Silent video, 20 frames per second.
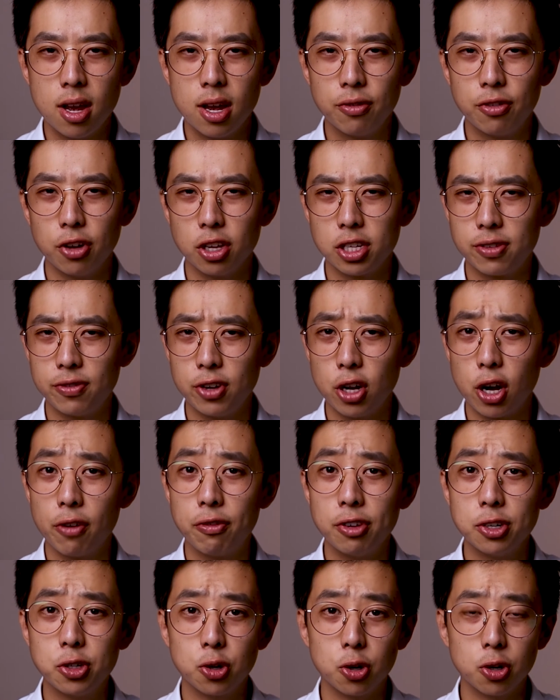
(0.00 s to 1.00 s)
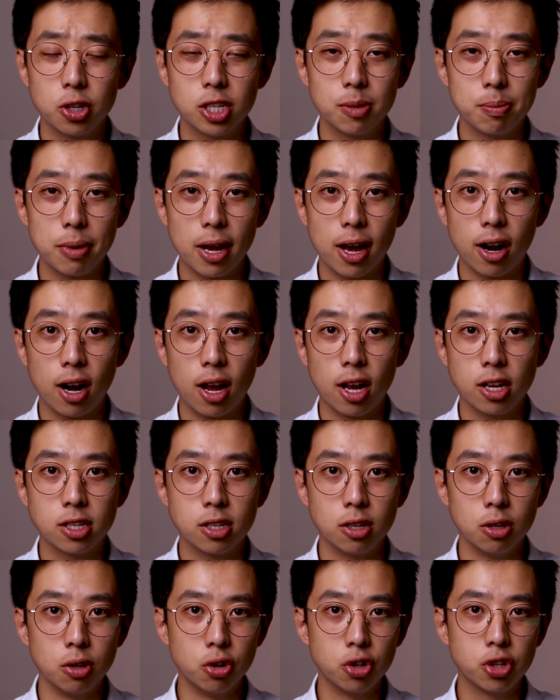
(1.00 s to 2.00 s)
Philosophy often talks about a
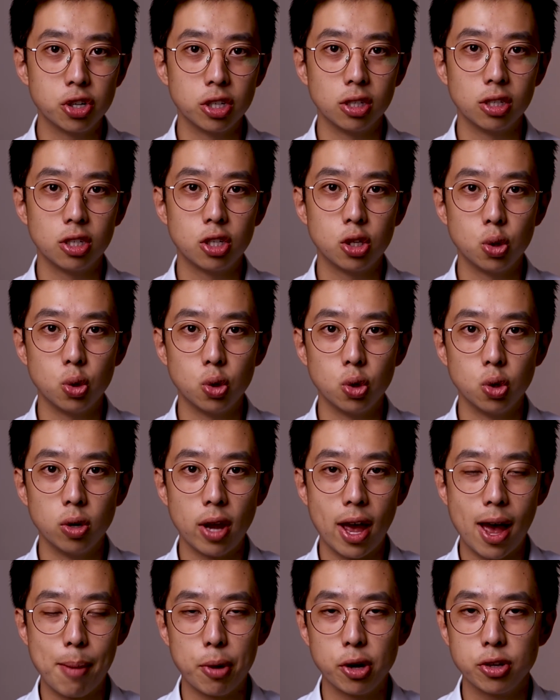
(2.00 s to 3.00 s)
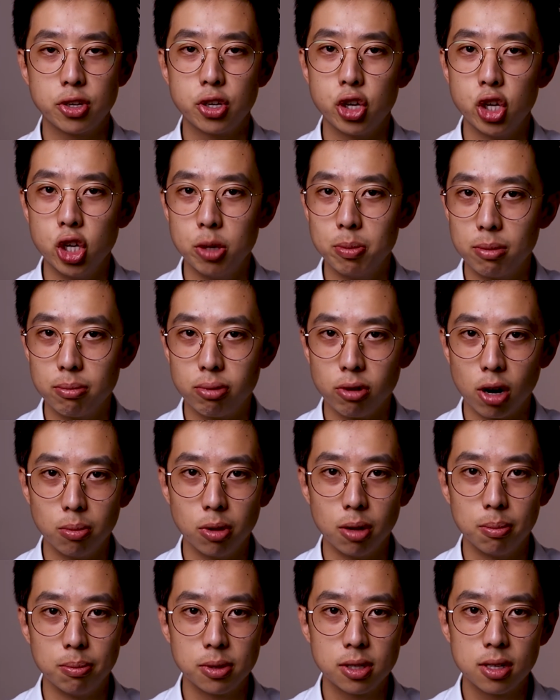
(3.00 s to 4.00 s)
solution to our most human
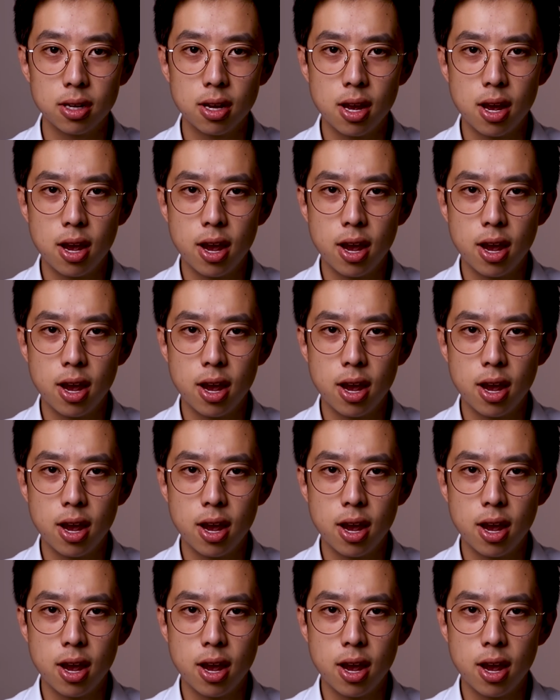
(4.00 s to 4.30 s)
problems.